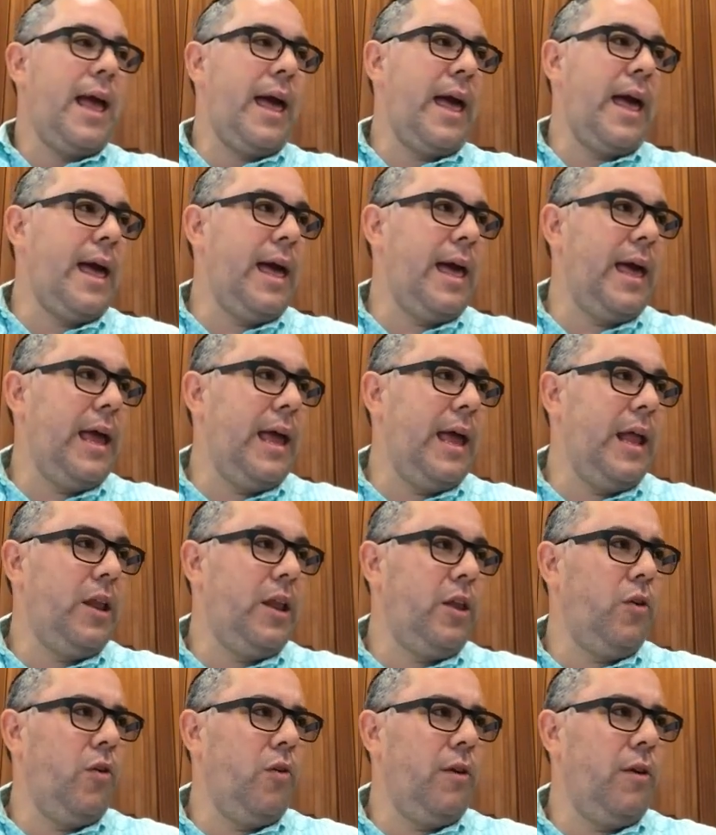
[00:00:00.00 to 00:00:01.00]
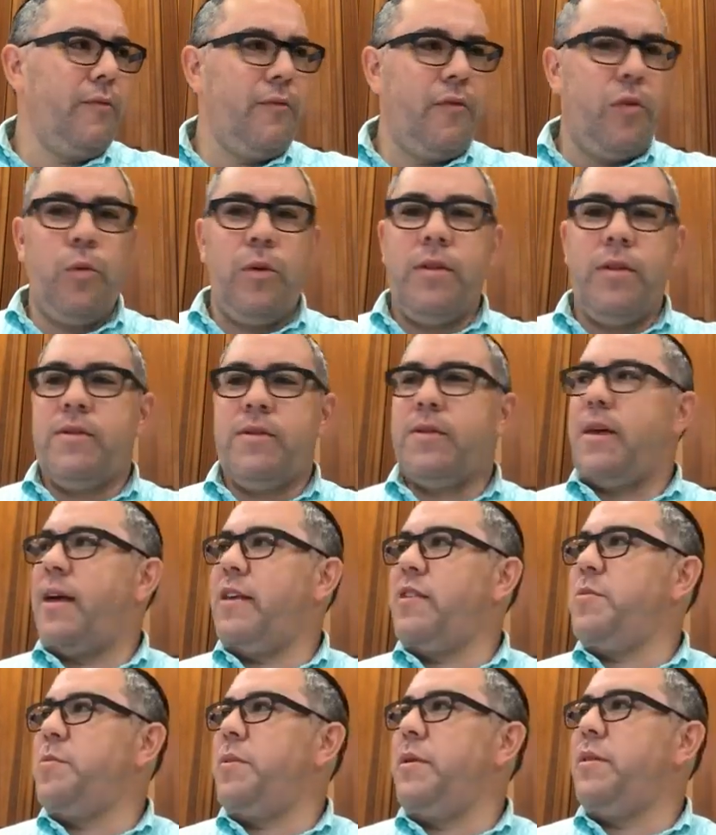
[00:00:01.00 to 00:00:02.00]
and your influence
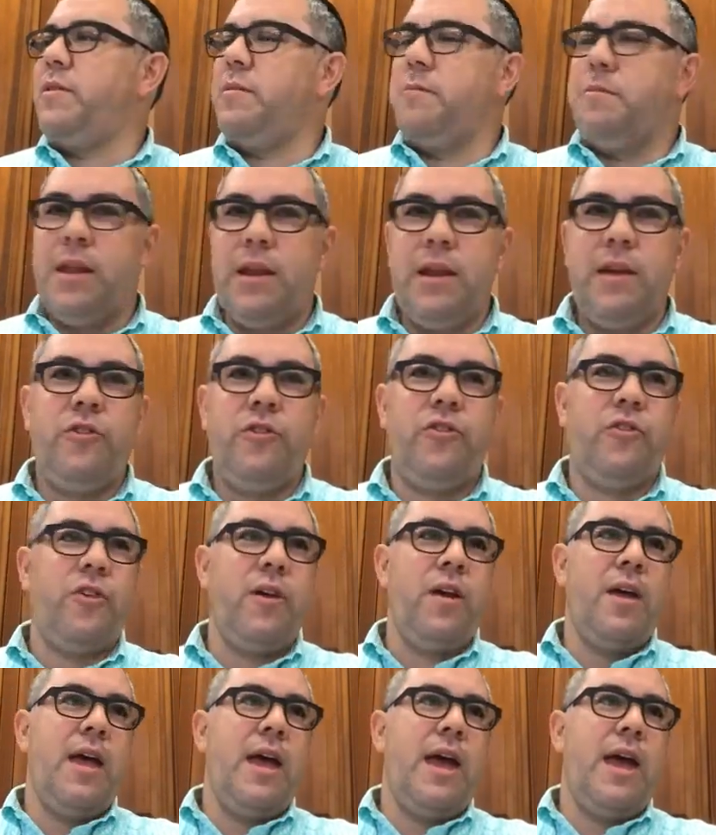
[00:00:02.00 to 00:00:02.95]
has been diminished,